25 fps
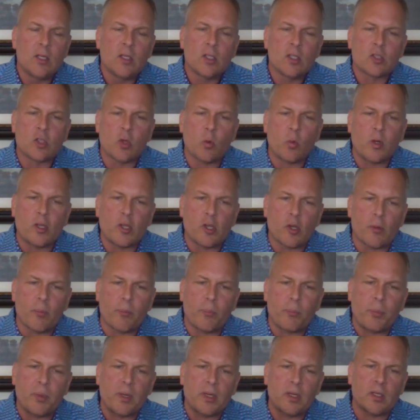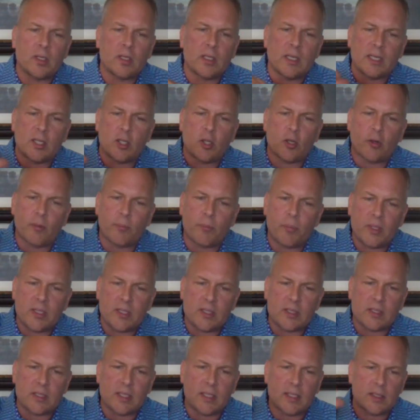So when you're building your
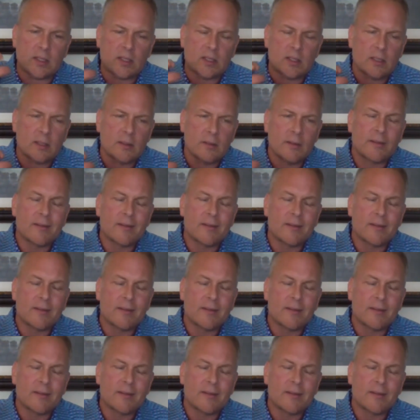business,